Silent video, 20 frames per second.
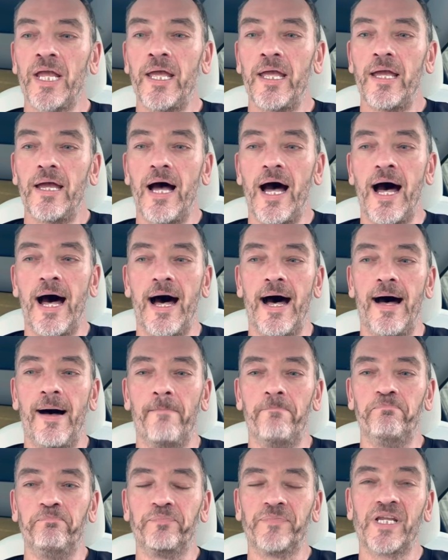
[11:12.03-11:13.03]

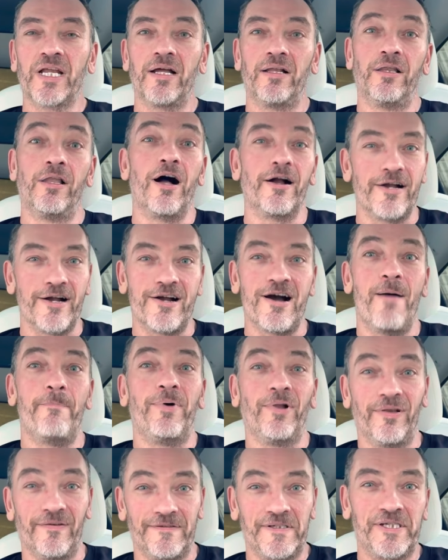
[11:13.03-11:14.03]
lug a
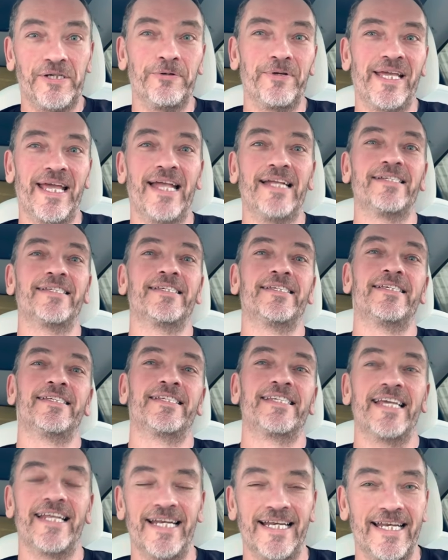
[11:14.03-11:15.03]
couple of suitcases,
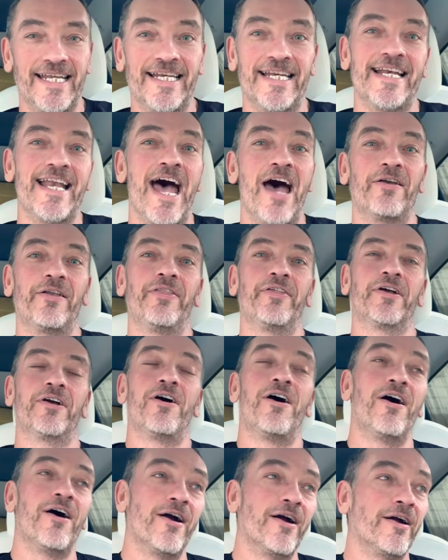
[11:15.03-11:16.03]
get it in and out of the
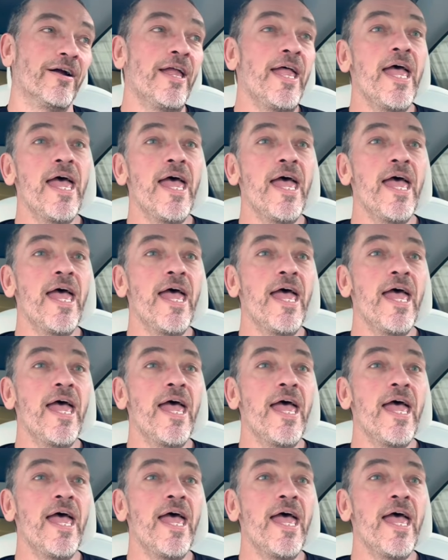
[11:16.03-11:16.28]
car.